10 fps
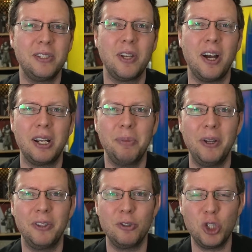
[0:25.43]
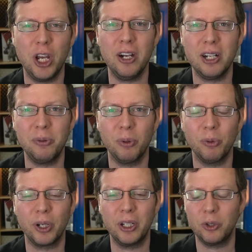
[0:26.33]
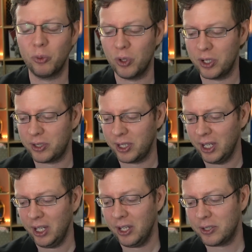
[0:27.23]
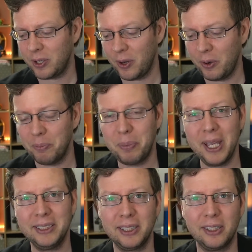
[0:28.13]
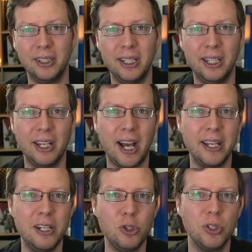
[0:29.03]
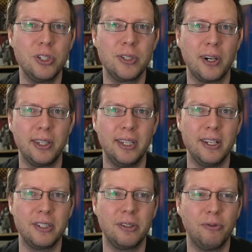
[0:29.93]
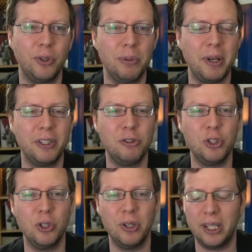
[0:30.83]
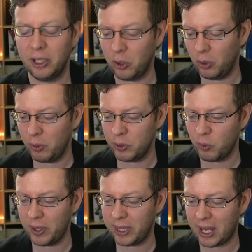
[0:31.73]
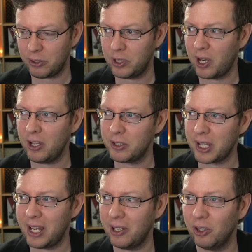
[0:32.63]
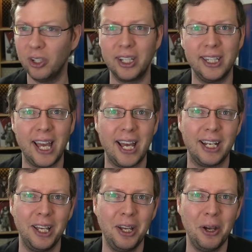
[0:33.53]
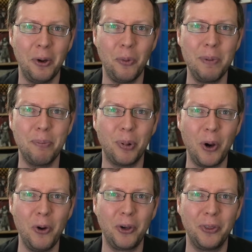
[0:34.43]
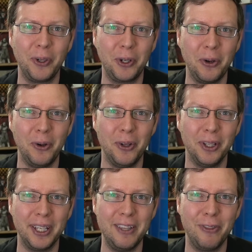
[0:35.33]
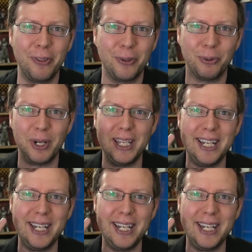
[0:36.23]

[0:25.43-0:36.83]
talk about the charity we're working towards. So basically, I initially started this for the month of June, and the goal was $1,000. And look at that. We broke the goal in three